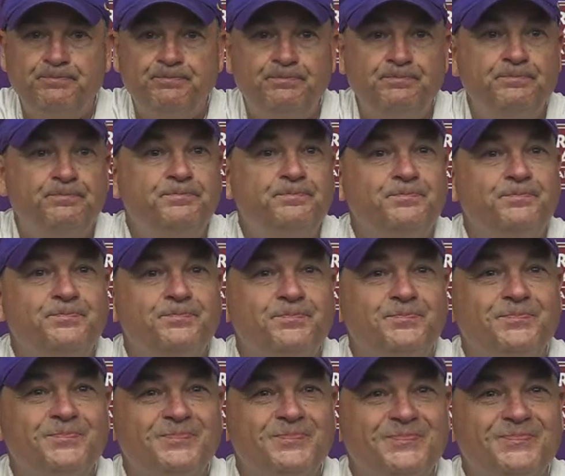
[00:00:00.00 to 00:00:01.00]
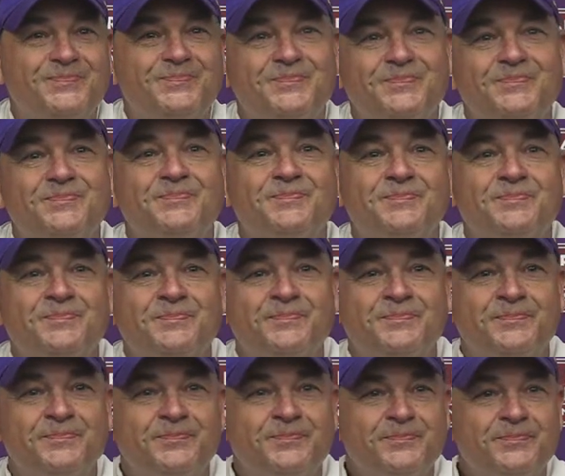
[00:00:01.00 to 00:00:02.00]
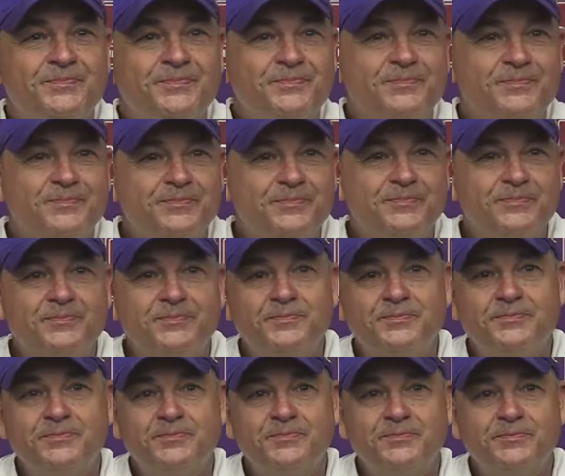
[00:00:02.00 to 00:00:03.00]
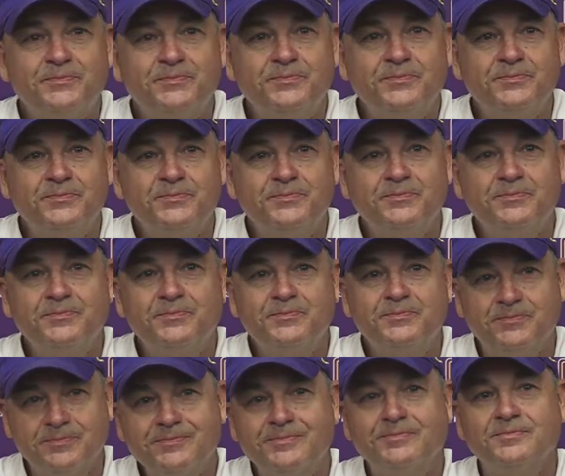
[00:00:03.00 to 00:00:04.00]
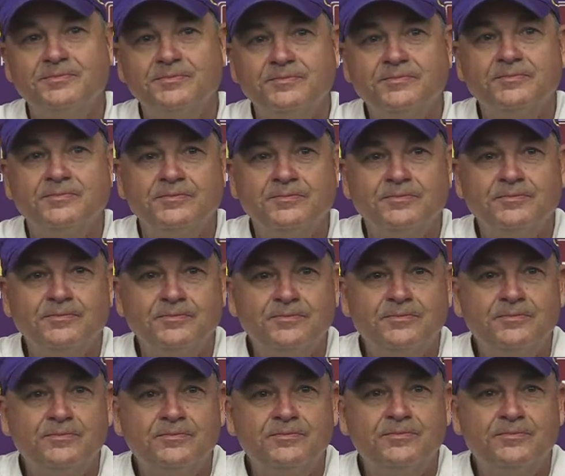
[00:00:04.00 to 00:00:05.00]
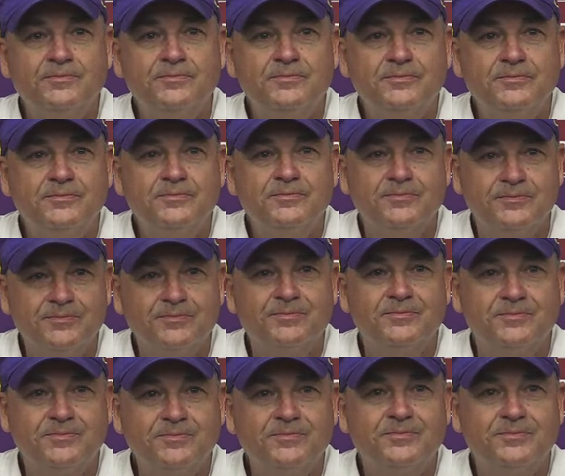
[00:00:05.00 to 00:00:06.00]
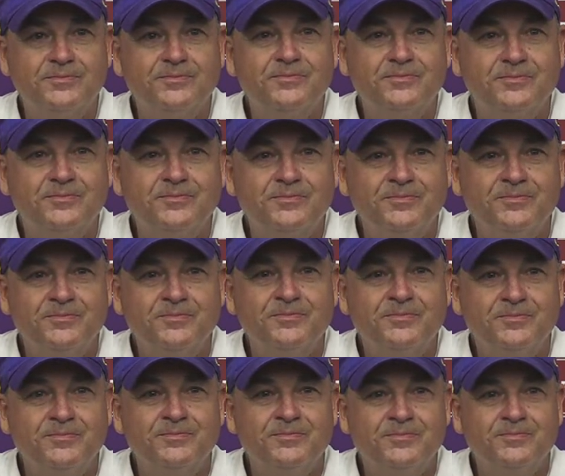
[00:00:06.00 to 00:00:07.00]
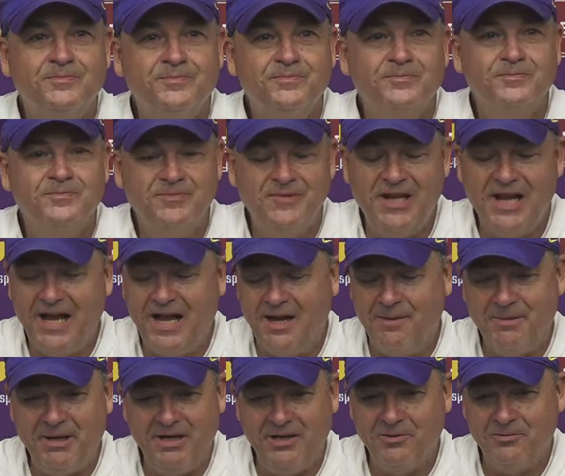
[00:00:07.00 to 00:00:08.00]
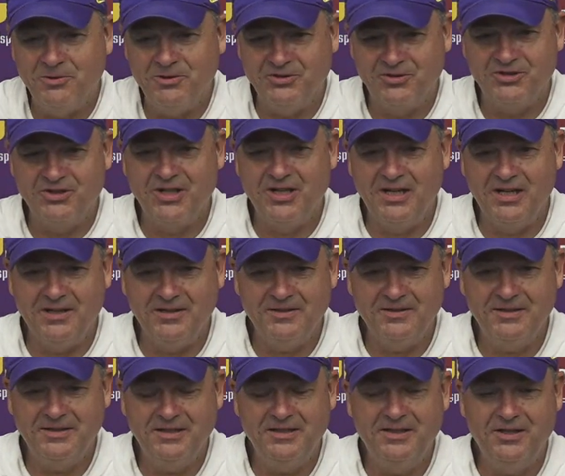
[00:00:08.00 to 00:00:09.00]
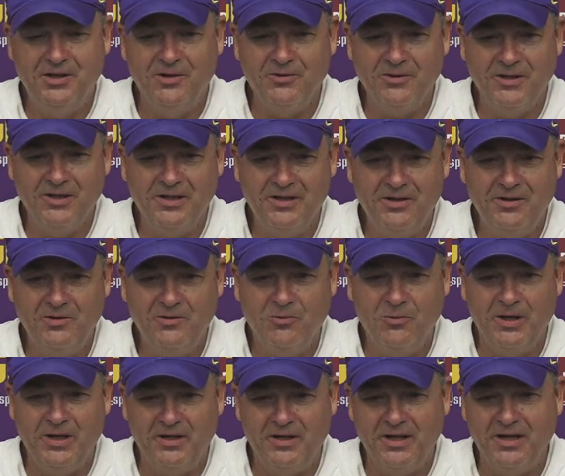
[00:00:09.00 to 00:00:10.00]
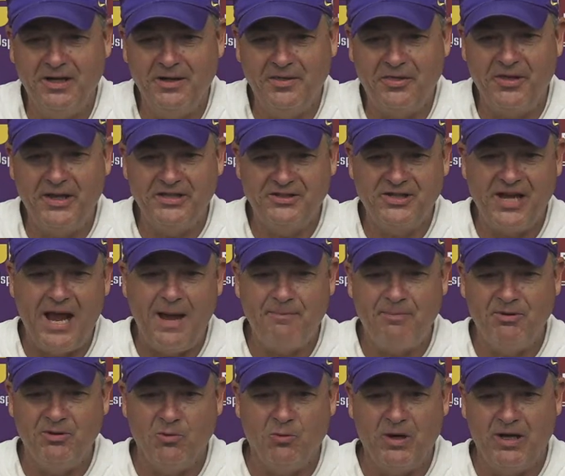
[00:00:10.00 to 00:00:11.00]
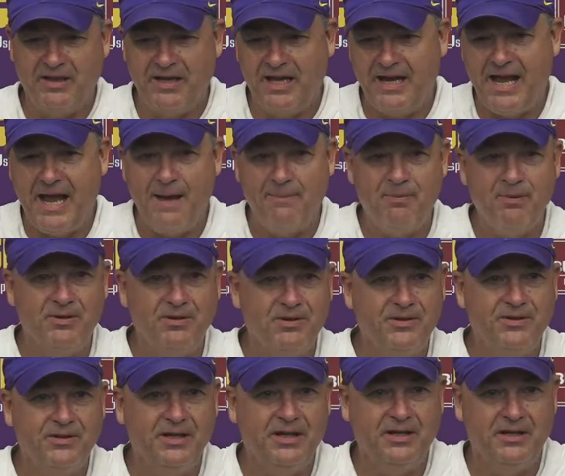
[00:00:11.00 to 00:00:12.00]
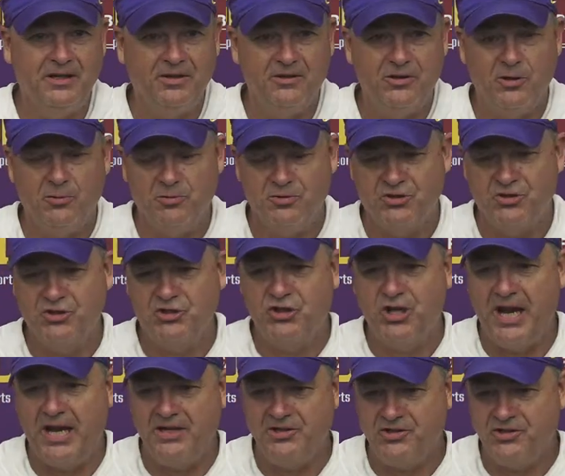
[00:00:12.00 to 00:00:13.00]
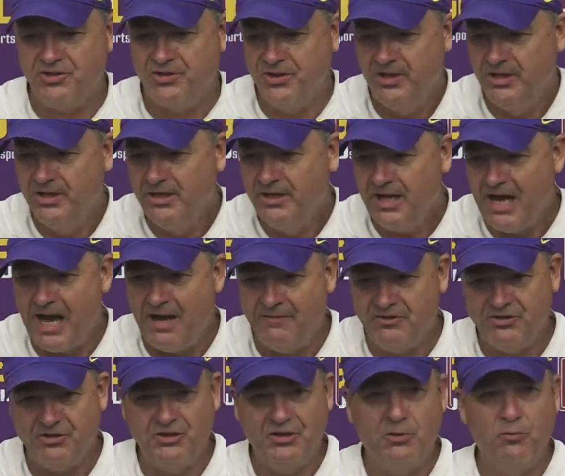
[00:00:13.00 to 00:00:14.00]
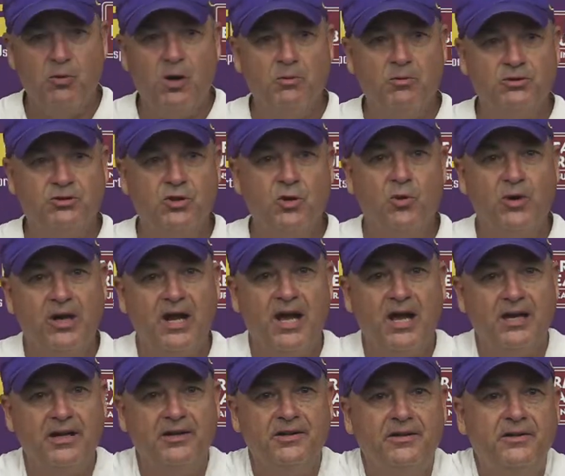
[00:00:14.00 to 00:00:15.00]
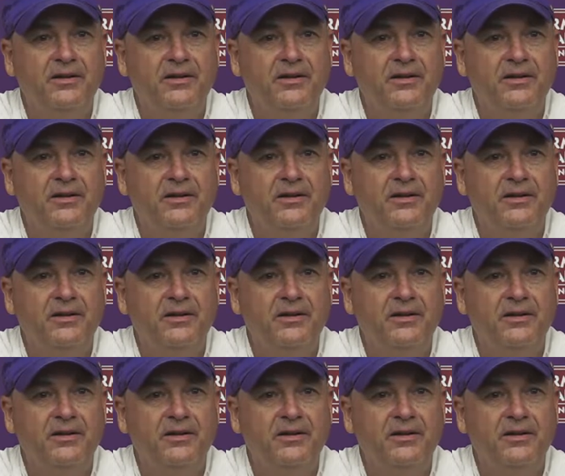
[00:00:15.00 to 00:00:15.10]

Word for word: A follow up on Jackson. I presume you probably recruited him at Cincinnati. So how was that decision getting him to come here and play for you guys? yeah, I mean it was uh, you know when uh, things happened the way they happened and there was a change obviously in what was going on at